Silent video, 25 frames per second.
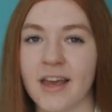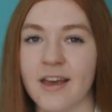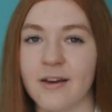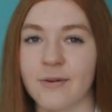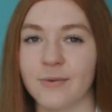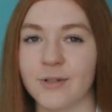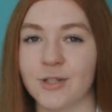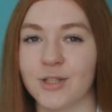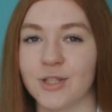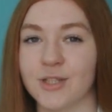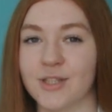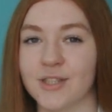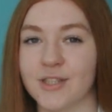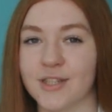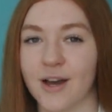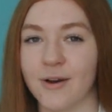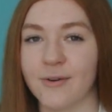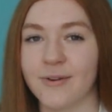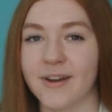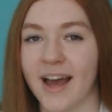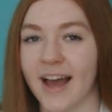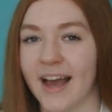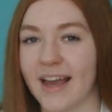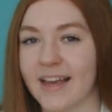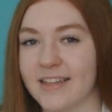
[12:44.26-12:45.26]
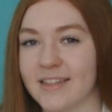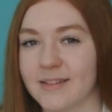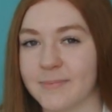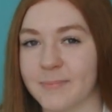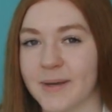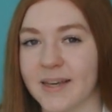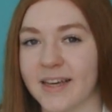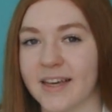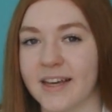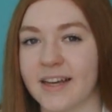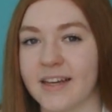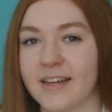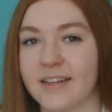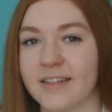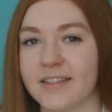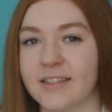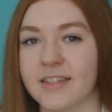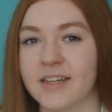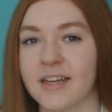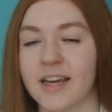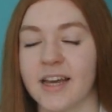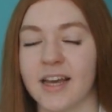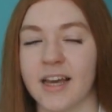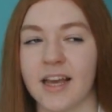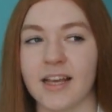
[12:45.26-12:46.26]
which is so nice
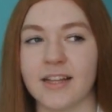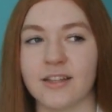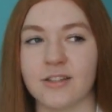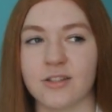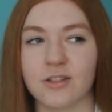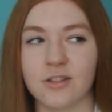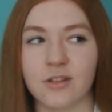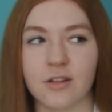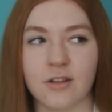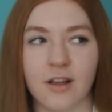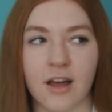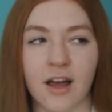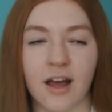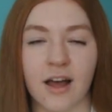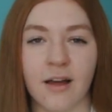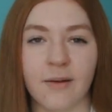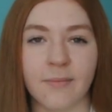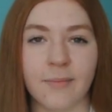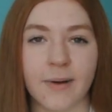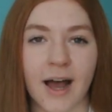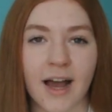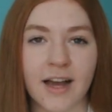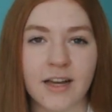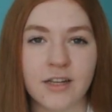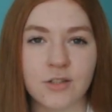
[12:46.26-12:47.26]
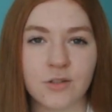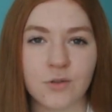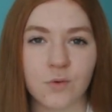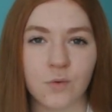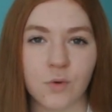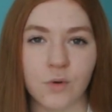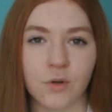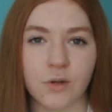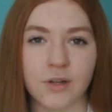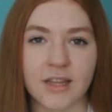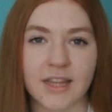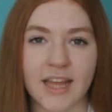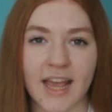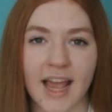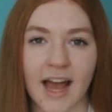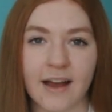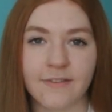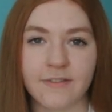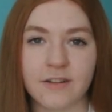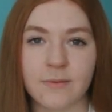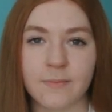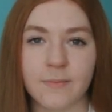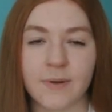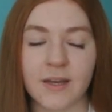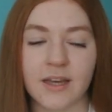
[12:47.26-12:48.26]
because in high school they
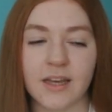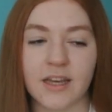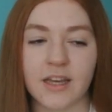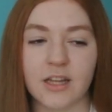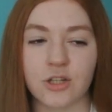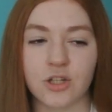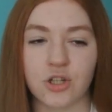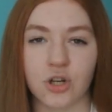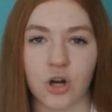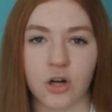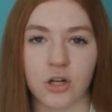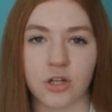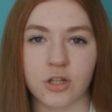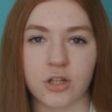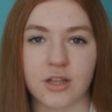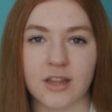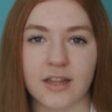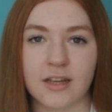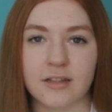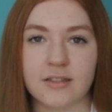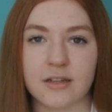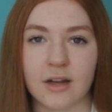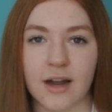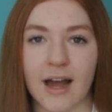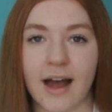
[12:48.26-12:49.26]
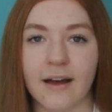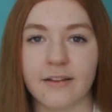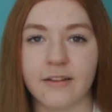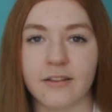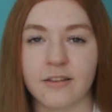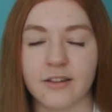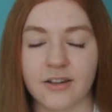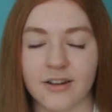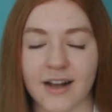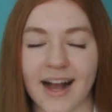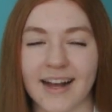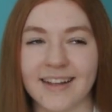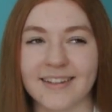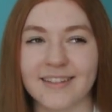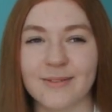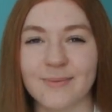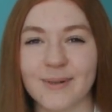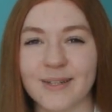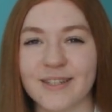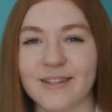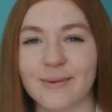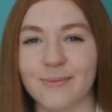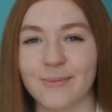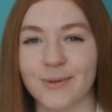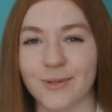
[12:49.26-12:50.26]
have to be in charge. There has to
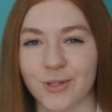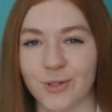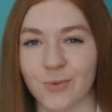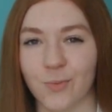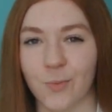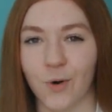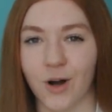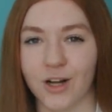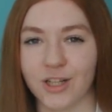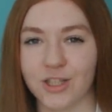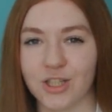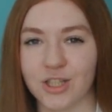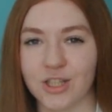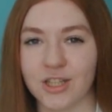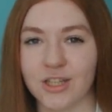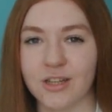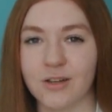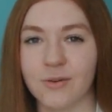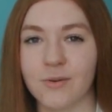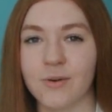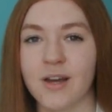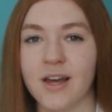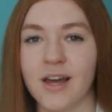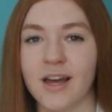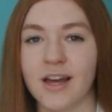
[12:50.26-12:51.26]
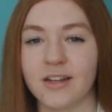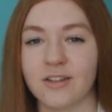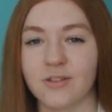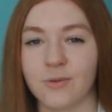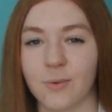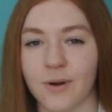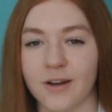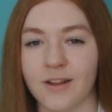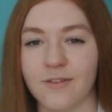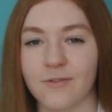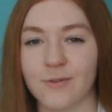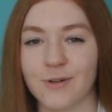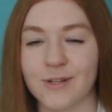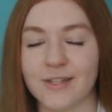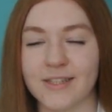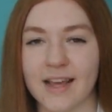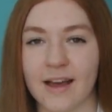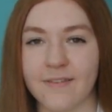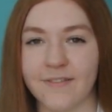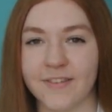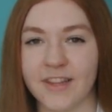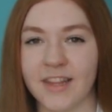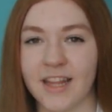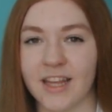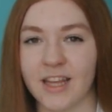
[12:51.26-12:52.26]
be someone watching you
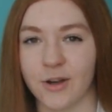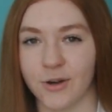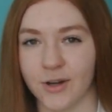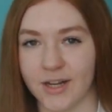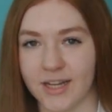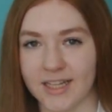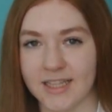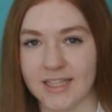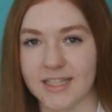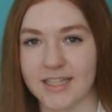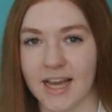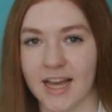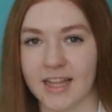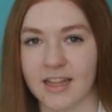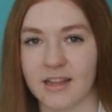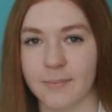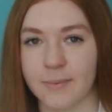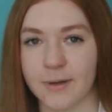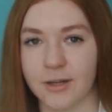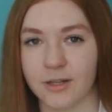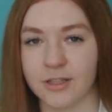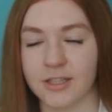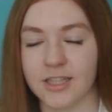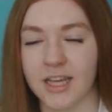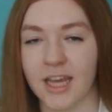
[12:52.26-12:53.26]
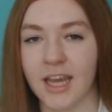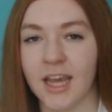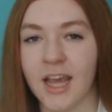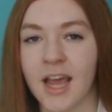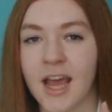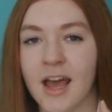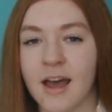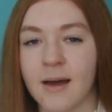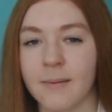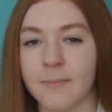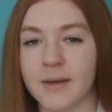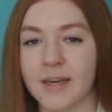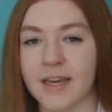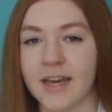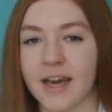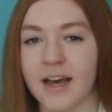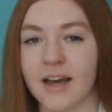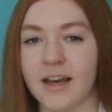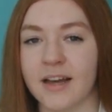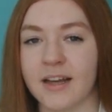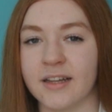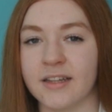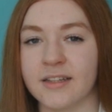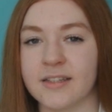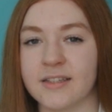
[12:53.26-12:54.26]
24/7 that you're inside the building,
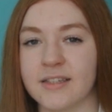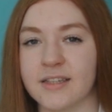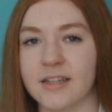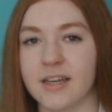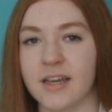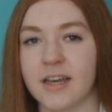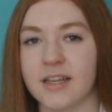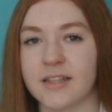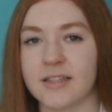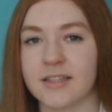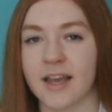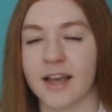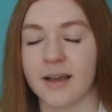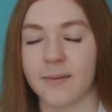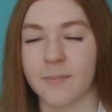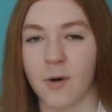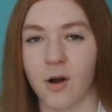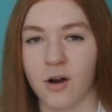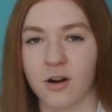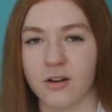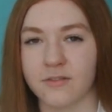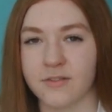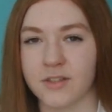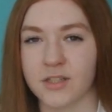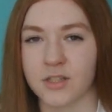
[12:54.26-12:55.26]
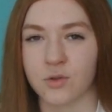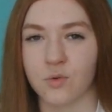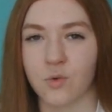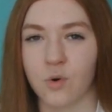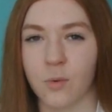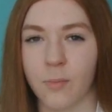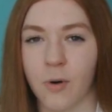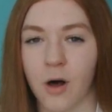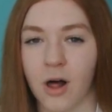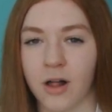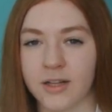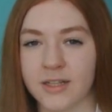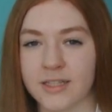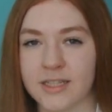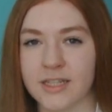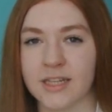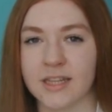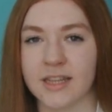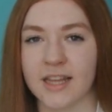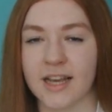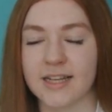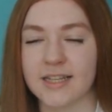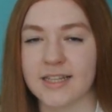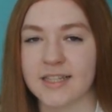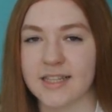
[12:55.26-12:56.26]
because it's like part of the school policy
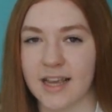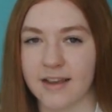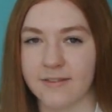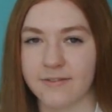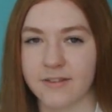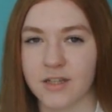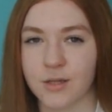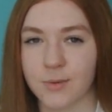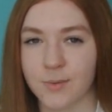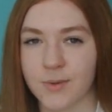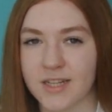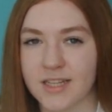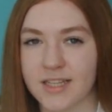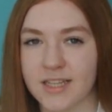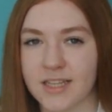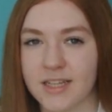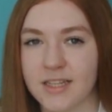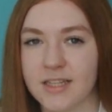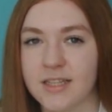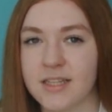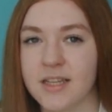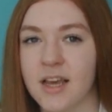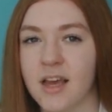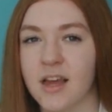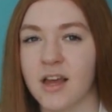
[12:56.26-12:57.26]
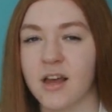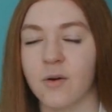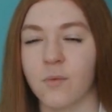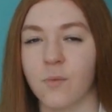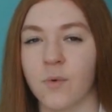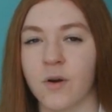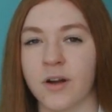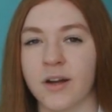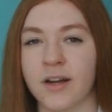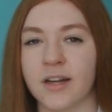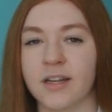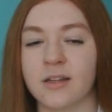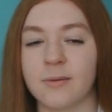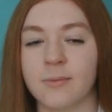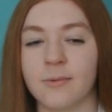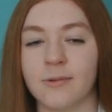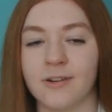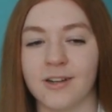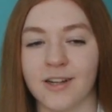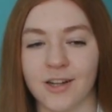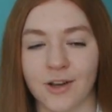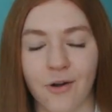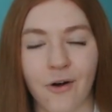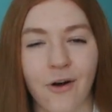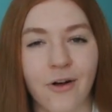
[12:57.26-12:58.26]
and like safety reasons, where in
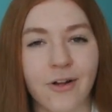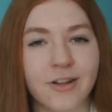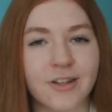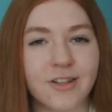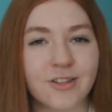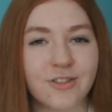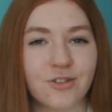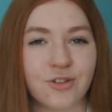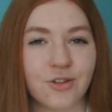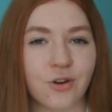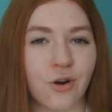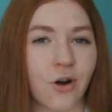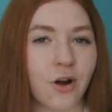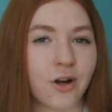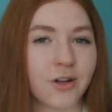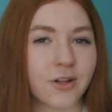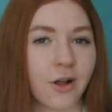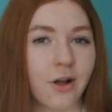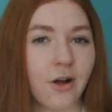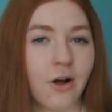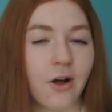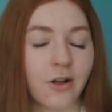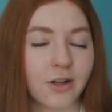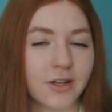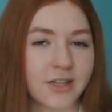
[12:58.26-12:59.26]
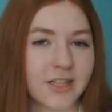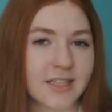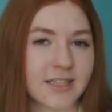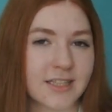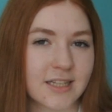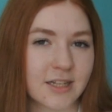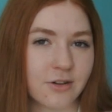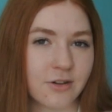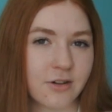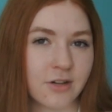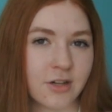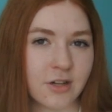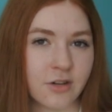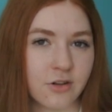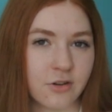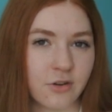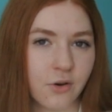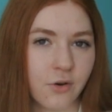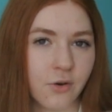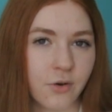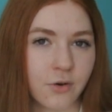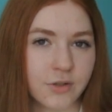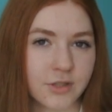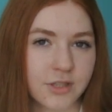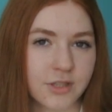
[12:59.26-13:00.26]
community college you're all considered an
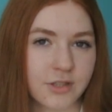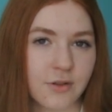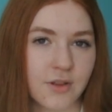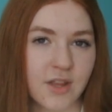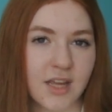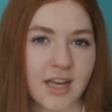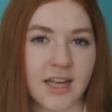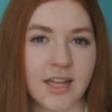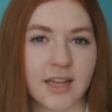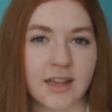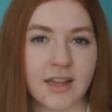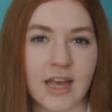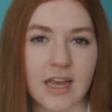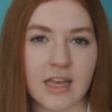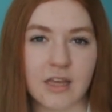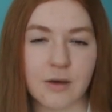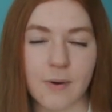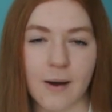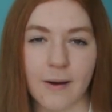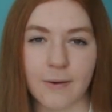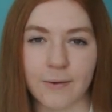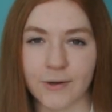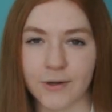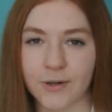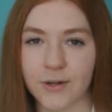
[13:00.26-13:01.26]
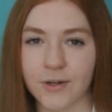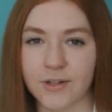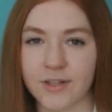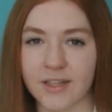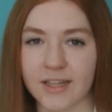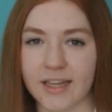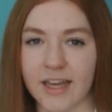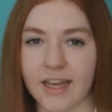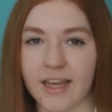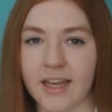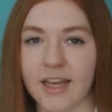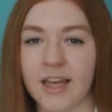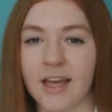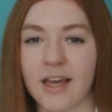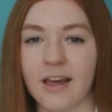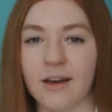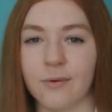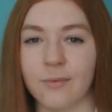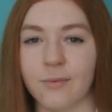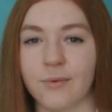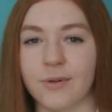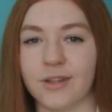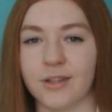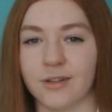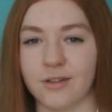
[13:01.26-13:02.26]
adult, so they can let you out early
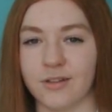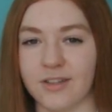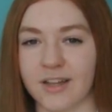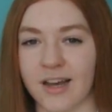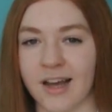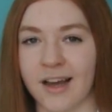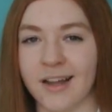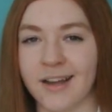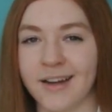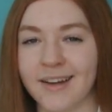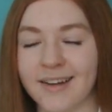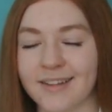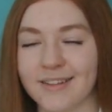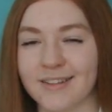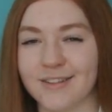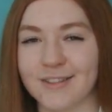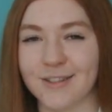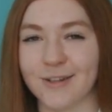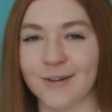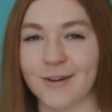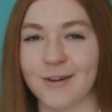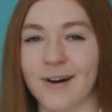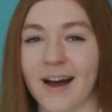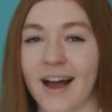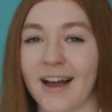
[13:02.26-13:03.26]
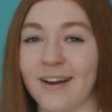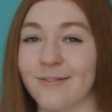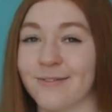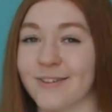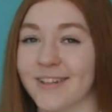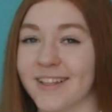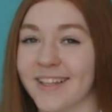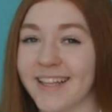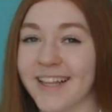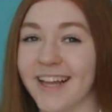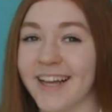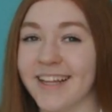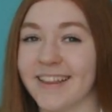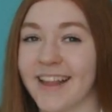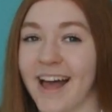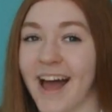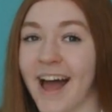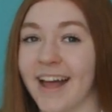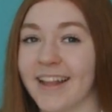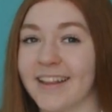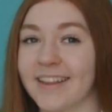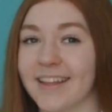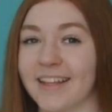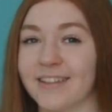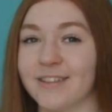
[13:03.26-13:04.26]
when they're done. So I really like
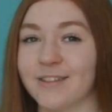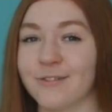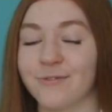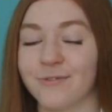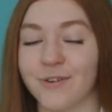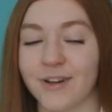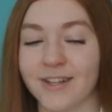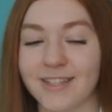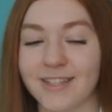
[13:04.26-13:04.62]
that. That's a fun